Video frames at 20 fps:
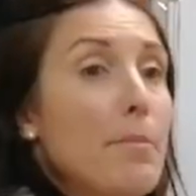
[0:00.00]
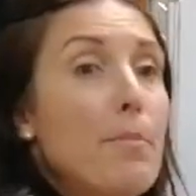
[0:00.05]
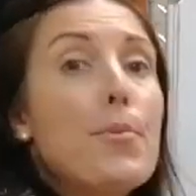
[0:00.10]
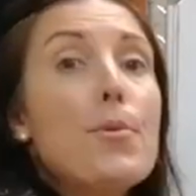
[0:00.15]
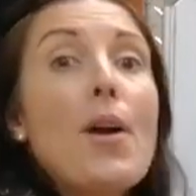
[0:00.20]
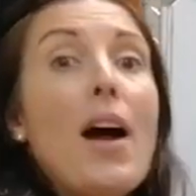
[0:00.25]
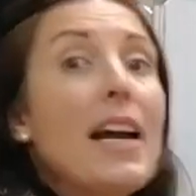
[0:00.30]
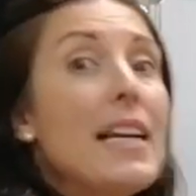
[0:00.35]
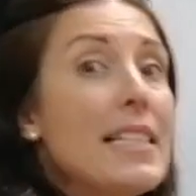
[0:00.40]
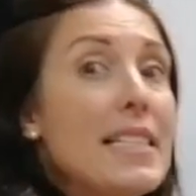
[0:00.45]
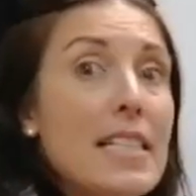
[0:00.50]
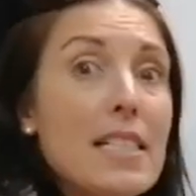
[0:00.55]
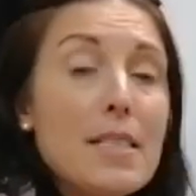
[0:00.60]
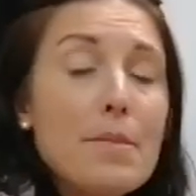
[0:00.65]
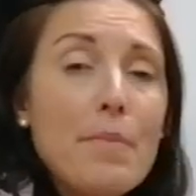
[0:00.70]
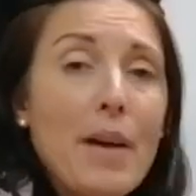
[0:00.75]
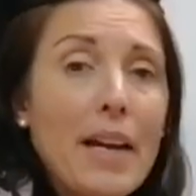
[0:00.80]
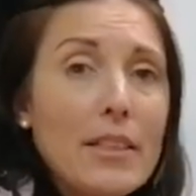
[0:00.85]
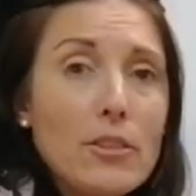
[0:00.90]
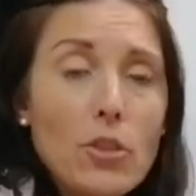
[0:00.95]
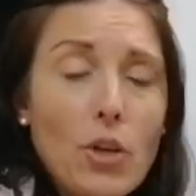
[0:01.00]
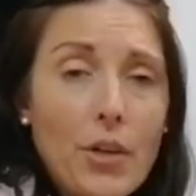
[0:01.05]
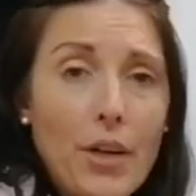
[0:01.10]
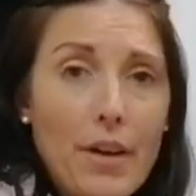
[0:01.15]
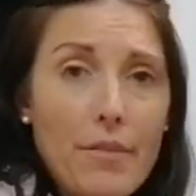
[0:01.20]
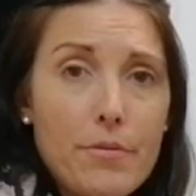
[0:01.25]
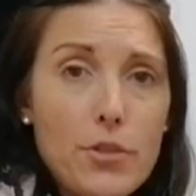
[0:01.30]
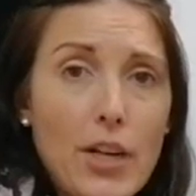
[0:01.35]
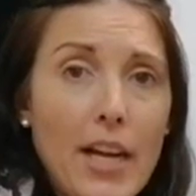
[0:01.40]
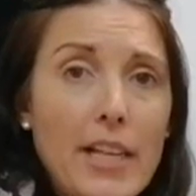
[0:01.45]
Prices might not
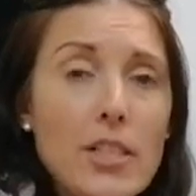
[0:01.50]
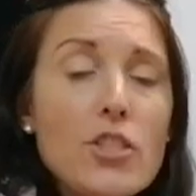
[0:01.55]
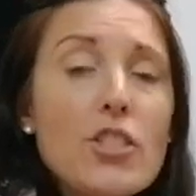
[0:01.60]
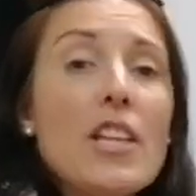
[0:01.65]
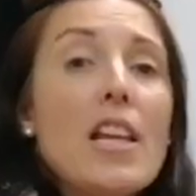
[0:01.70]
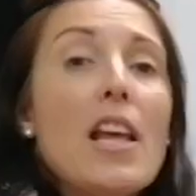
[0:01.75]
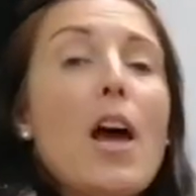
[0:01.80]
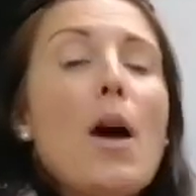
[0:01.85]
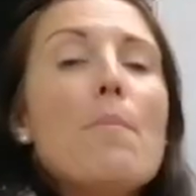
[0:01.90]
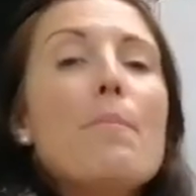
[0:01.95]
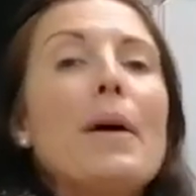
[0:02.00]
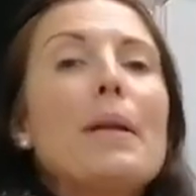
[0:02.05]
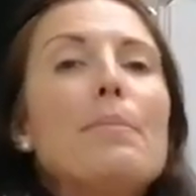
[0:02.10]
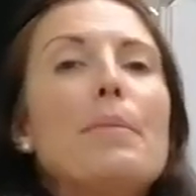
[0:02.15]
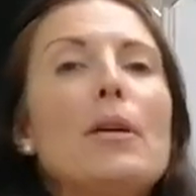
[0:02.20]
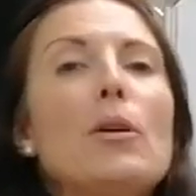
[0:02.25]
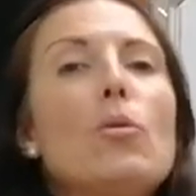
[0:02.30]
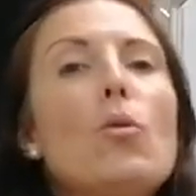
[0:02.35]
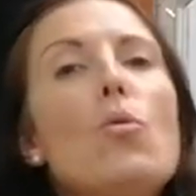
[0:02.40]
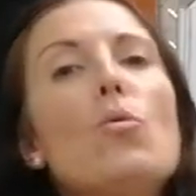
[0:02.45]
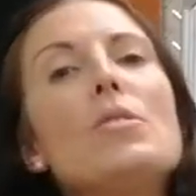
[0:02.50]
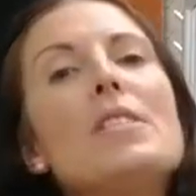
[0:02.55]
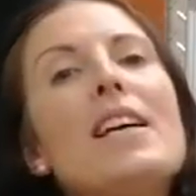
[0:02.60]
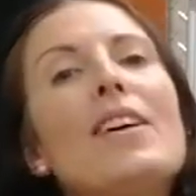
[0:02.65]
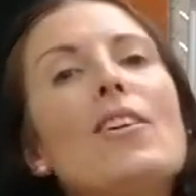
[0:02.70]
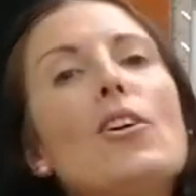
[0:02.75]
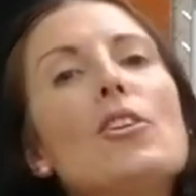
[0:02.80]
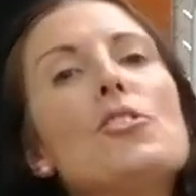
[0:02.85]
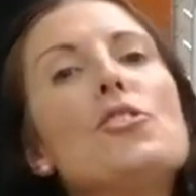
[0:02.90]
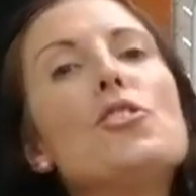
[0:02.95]
have changed, but because
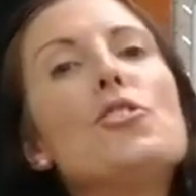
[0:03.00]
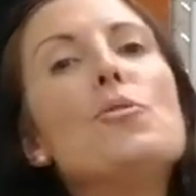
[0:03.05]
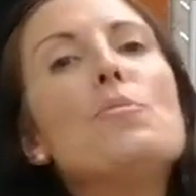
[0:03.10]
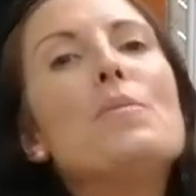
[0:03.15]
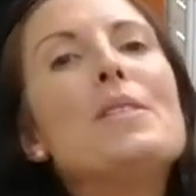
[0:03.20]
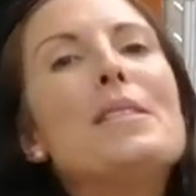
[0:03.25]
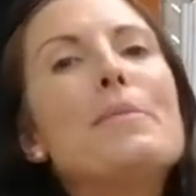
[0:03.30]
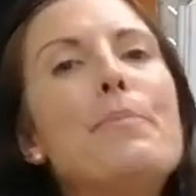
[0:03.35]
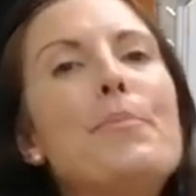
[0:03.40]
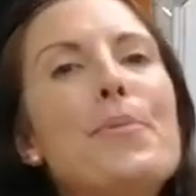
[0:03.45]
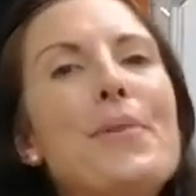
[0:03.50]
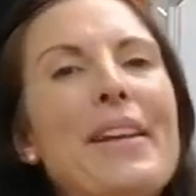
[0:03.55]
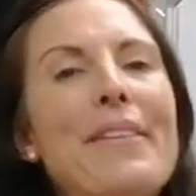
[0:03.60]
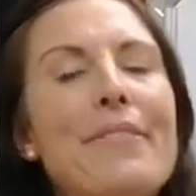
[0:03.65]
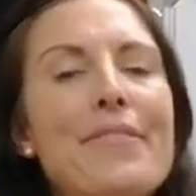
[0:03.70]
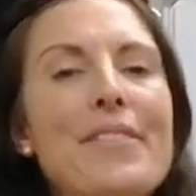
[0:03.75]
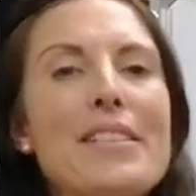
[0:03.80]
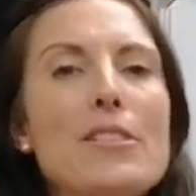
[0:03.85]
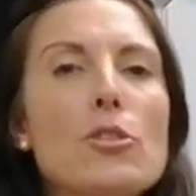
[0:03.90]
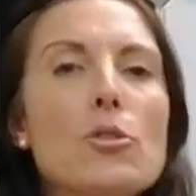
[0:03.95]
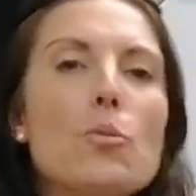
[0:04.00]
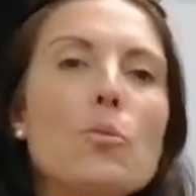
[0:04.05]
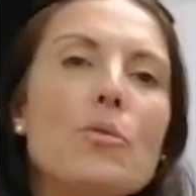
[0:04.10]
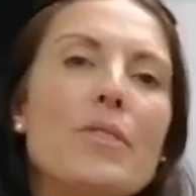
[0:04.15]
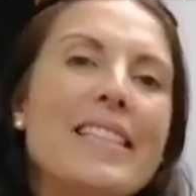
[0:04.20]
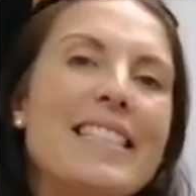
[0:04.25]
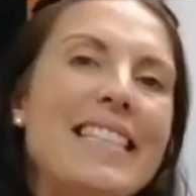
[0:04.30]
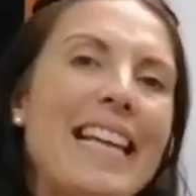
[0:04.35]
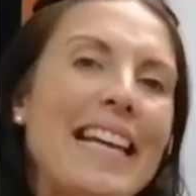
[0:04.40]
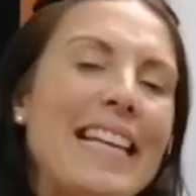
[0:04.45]
a consumer's preference or
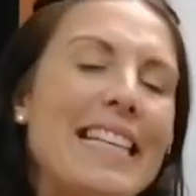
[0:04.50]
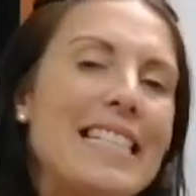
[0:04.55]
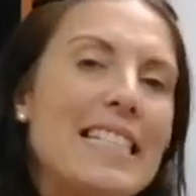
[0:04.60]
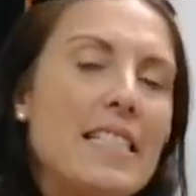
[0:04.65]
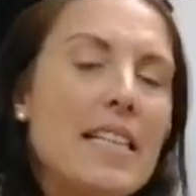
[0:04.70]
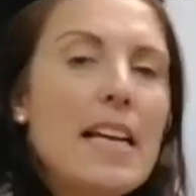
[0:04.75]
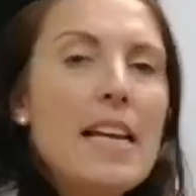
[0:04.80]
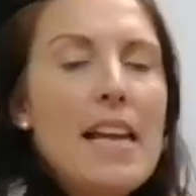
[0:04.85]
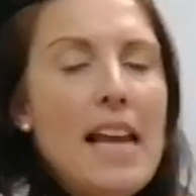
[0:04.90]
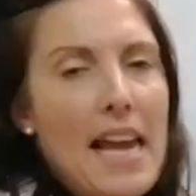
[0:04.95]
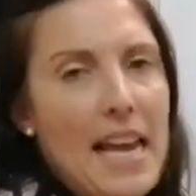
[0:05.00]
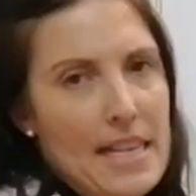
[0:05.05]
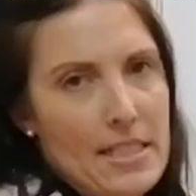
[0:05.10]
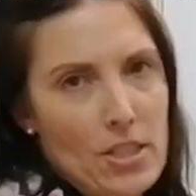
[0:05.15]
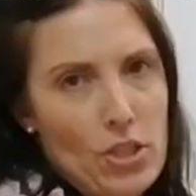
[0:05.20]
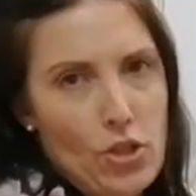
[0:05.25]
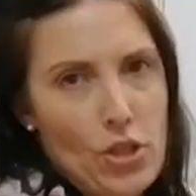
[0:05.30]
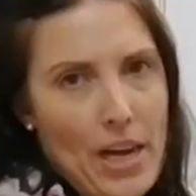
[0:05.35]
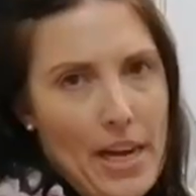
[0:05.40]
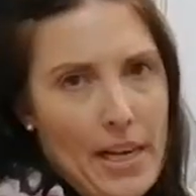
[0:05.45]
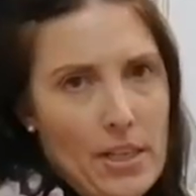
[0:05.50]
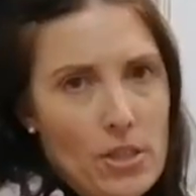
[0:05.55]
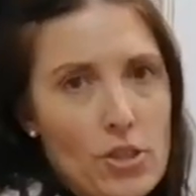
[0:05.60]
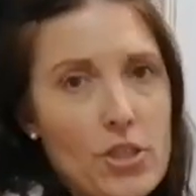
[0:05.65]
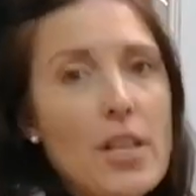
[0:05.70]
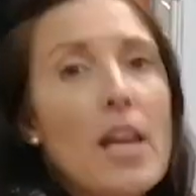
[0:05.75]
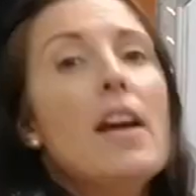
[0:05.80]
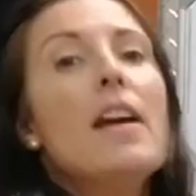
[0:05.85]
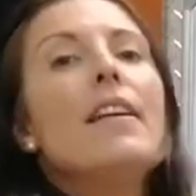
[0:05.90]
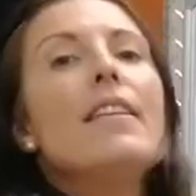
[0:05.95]
taste has
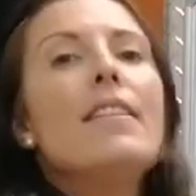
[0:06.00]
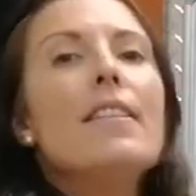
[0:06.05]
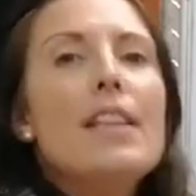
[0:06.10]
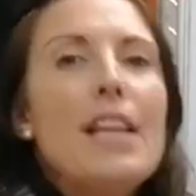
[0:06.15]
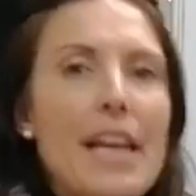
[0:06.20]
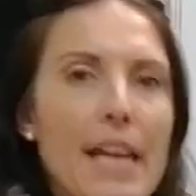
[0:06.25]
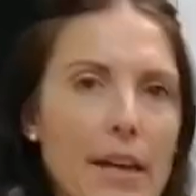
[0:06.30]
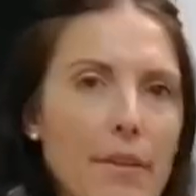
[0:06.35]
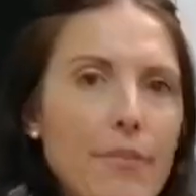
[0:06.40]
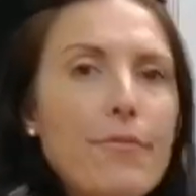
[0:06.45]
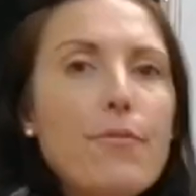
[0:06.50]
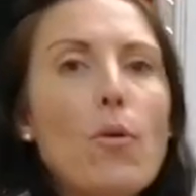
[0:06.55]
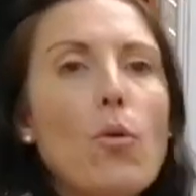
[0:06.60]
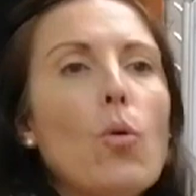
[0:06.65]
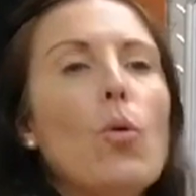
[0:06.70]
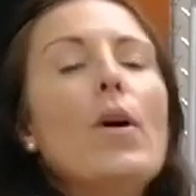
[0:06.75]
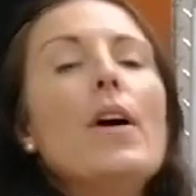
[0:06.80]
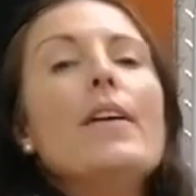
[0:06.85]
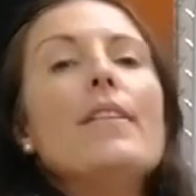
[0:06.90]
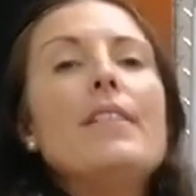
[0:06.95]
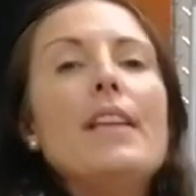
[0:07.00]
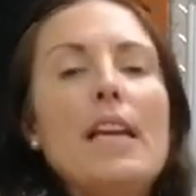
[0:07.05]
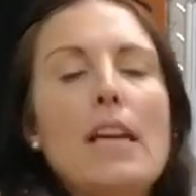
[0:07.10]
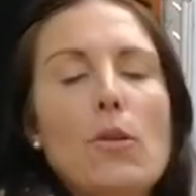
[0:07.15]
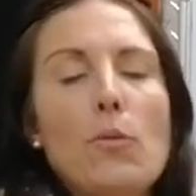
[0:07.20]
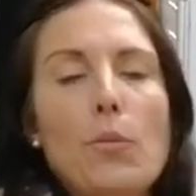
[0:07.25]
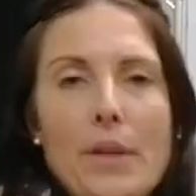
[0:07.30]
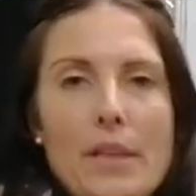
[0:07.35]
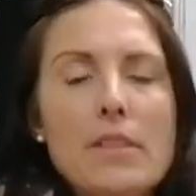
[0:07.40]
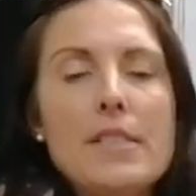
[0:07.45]
changed, therefore
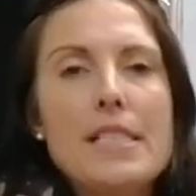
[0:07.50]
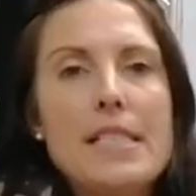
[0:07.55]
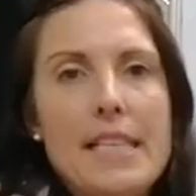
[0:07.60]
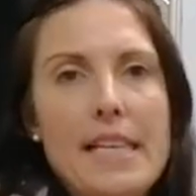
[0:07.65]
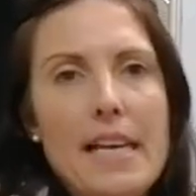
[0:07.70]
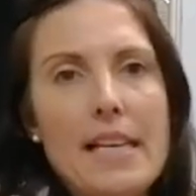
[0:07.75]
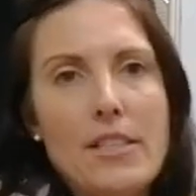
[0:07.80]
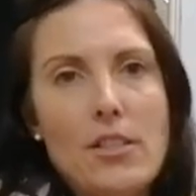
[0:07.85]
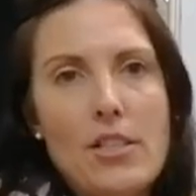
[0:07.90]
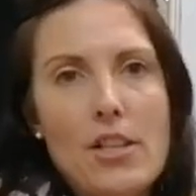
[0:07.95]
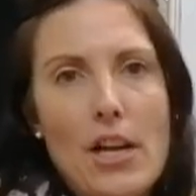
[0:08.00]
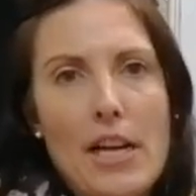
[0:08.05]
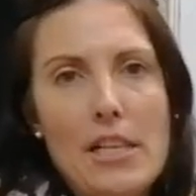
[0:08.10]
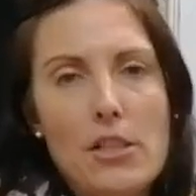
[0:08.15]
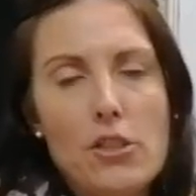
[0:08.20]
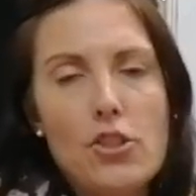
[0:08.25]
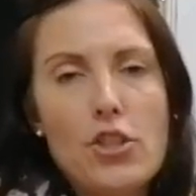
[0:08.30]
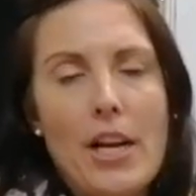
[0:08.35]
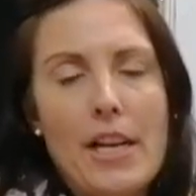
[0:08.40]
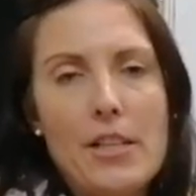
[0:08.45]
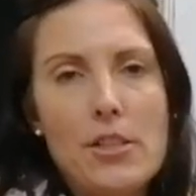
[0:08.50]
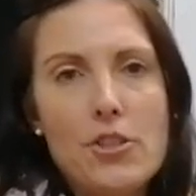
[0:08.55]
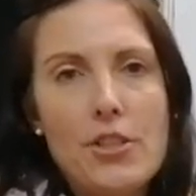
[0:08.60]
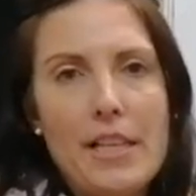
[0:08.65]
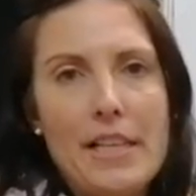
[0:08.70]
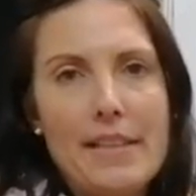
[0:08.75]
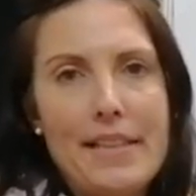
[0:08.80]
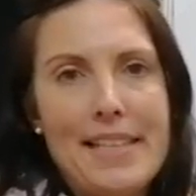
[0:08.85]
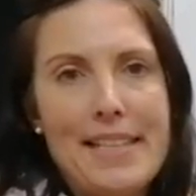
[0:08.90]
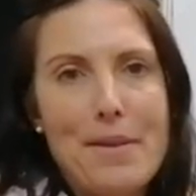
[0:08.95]
we'll see a change
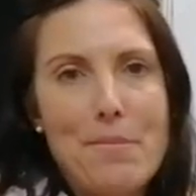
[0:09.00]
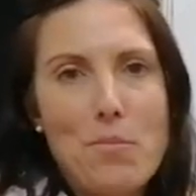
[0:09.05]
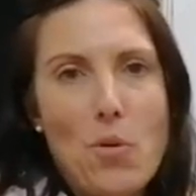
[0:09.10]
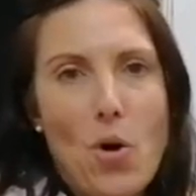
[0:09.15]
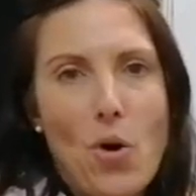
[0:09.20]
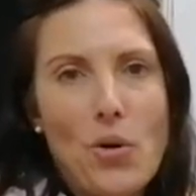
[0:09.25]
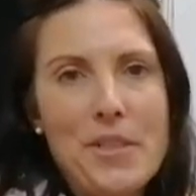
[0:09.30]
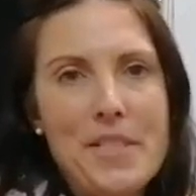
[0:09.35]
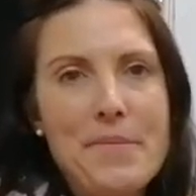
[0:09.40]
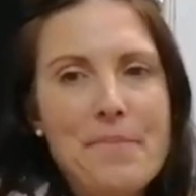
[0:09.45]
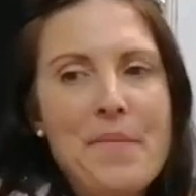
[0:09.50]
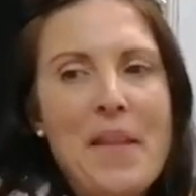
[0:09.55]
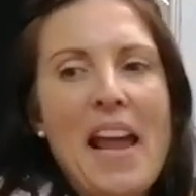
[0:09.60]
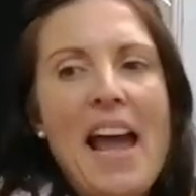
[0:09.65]
in the demand.